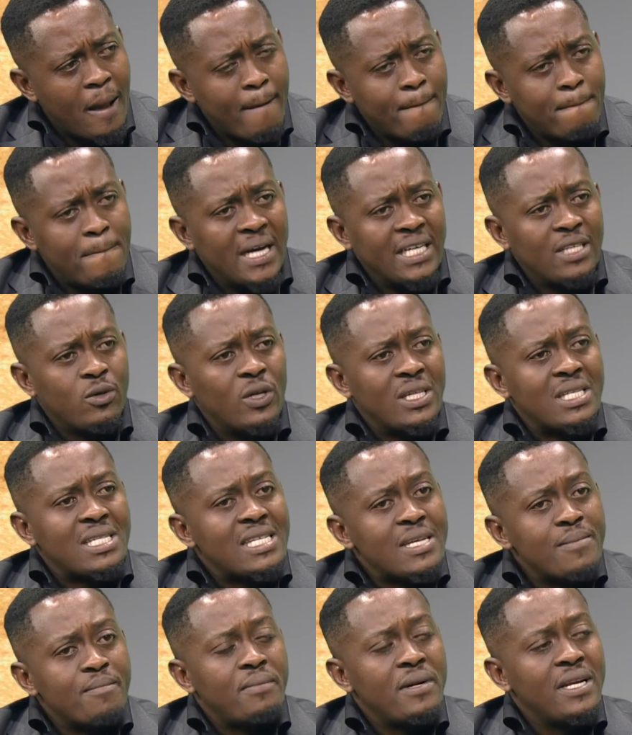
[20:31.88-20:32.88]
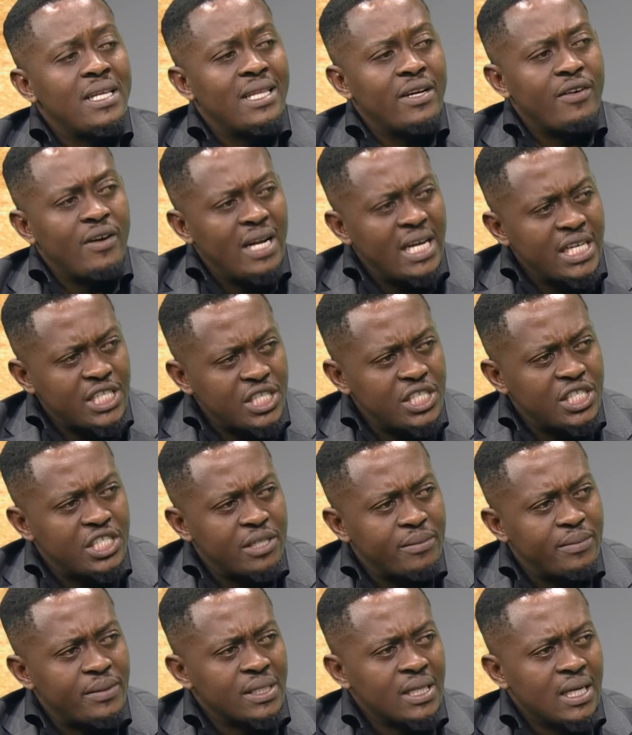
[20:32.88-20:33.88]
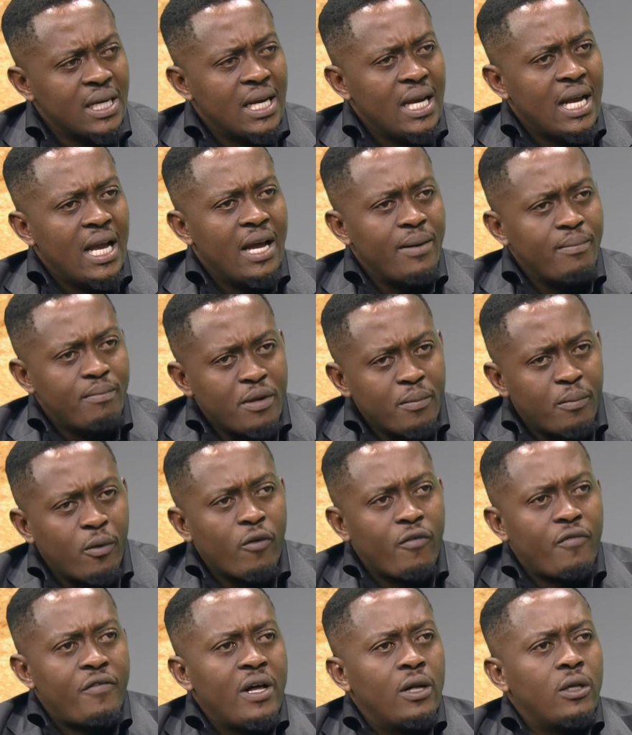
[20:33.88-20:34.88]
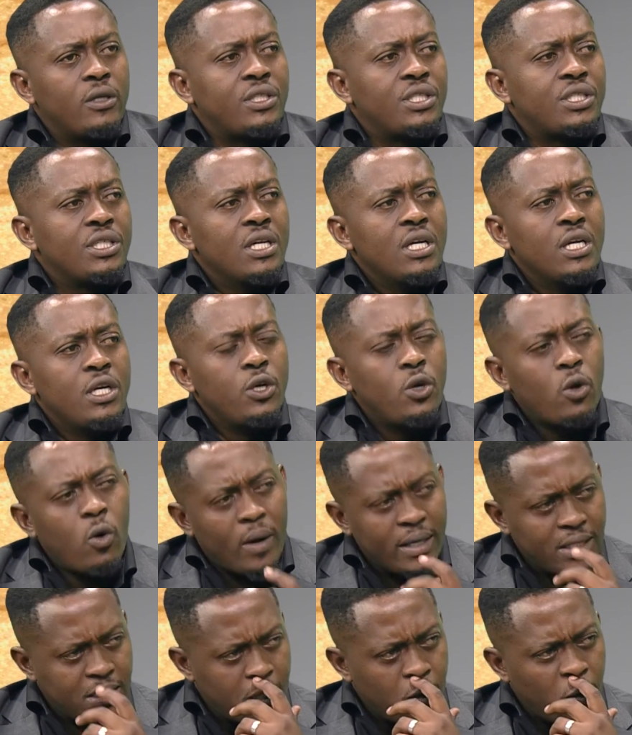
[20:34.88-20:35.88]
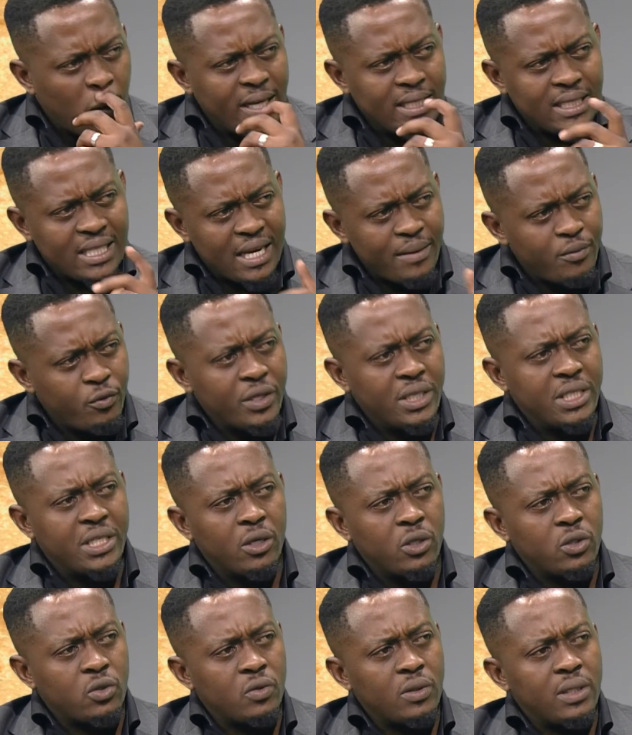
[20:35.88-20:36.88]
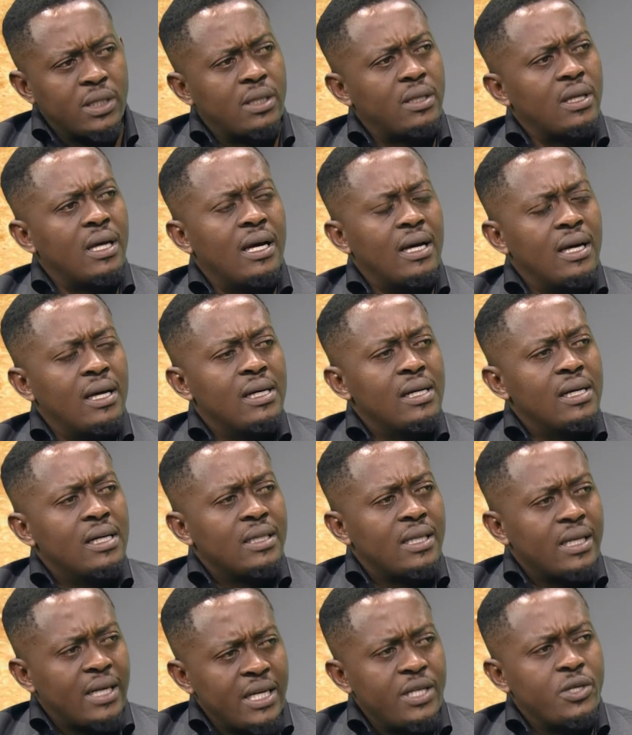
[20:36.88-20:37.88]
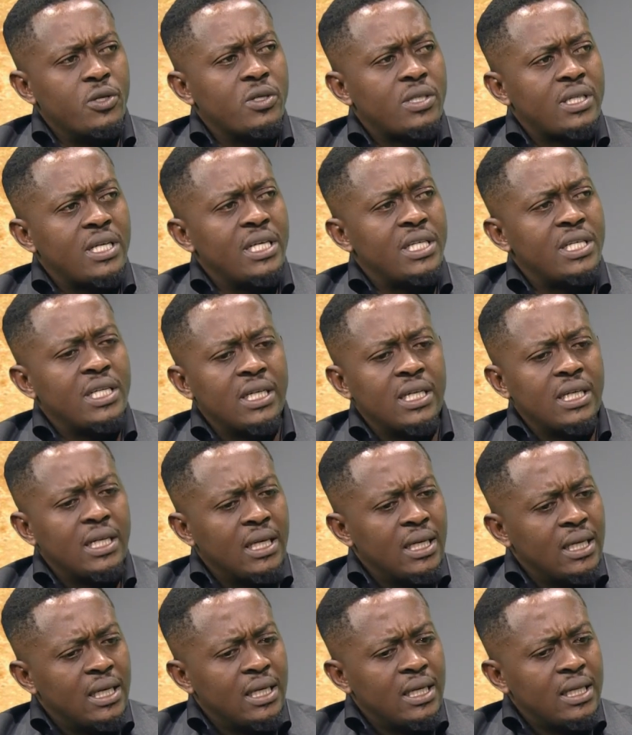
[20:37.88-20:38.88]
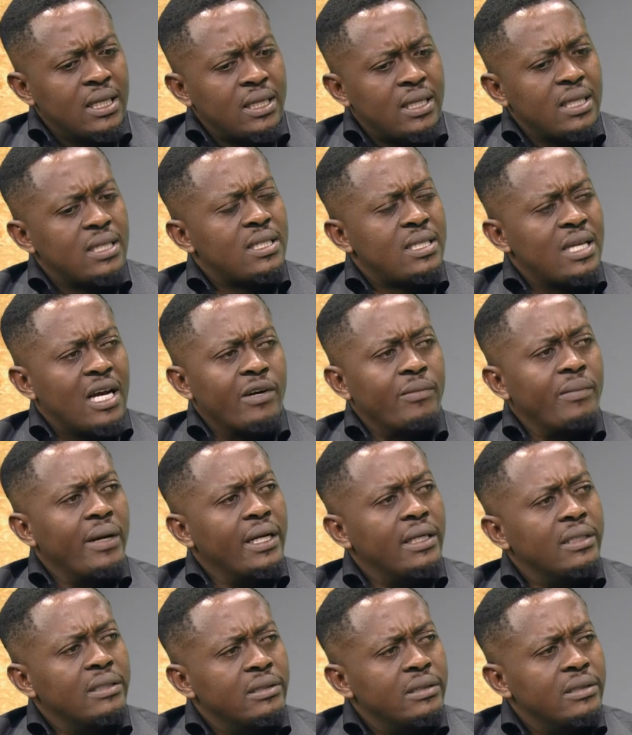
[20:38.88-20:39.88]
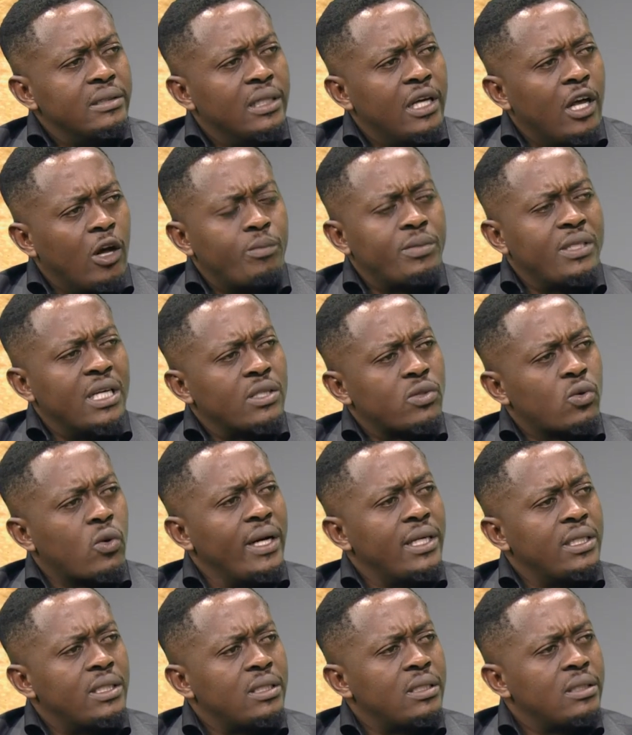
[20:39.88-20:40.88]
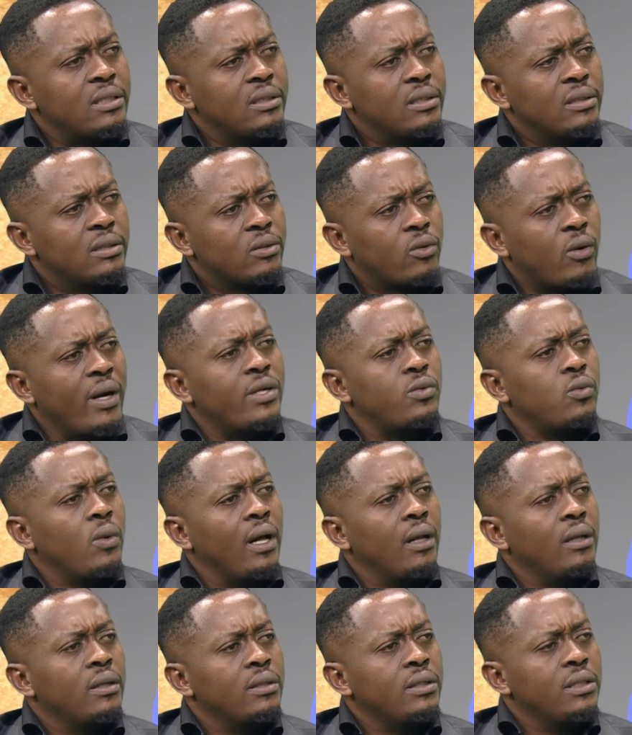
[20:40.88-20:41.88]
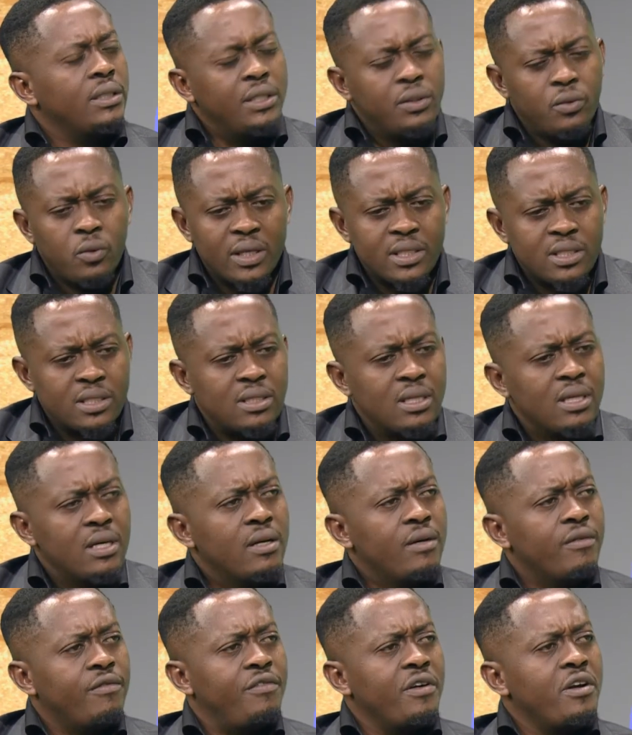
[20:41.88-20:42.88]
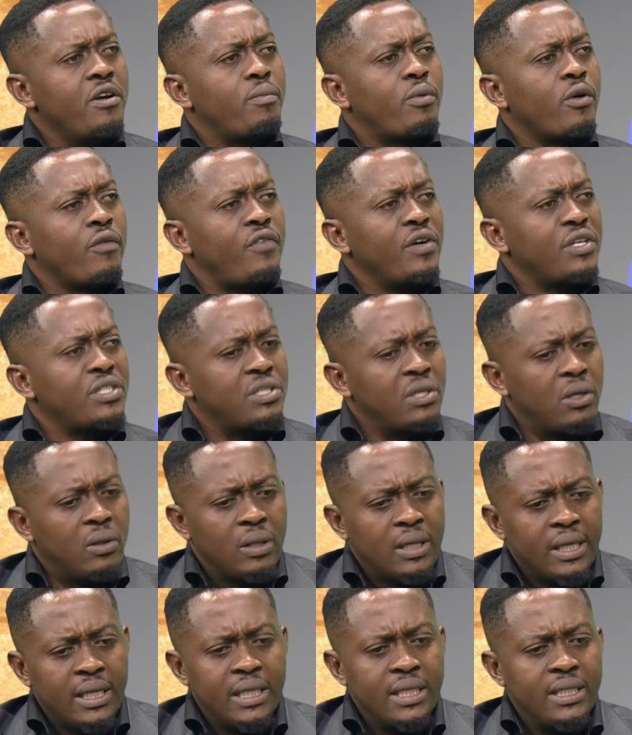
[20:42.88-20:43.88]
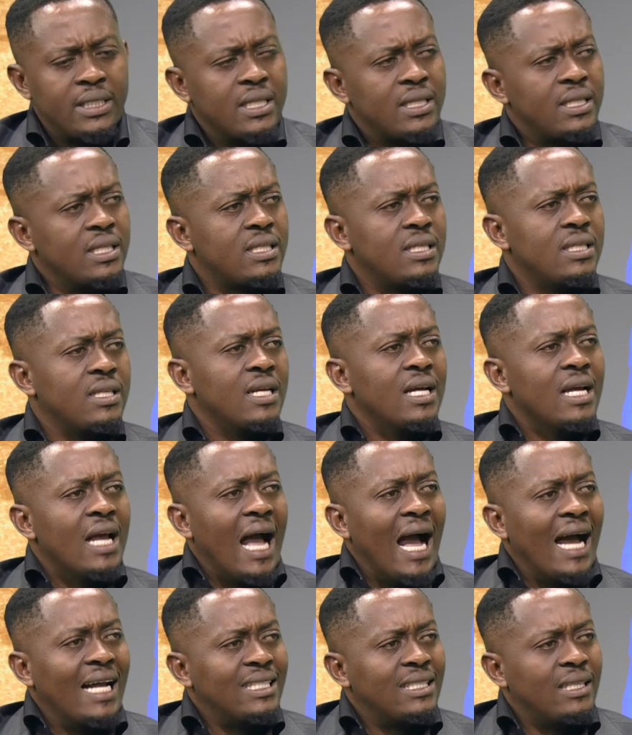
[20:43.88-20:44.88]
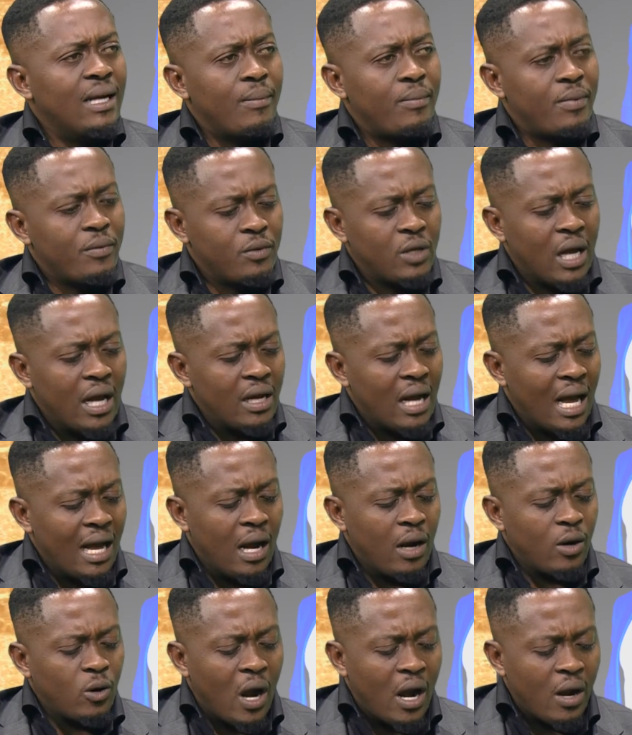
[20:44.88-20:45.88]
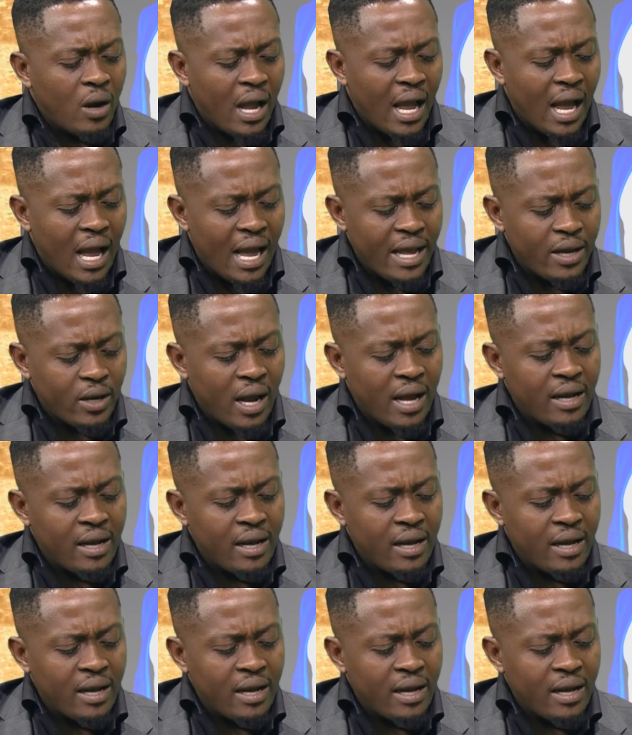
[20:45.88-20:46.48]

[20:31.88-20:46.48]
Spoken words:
but it was simply the relationships, and people felt, you know what, the one time we dealt with the radio station, this young man helped us quite well. He was very professional. He did this, and I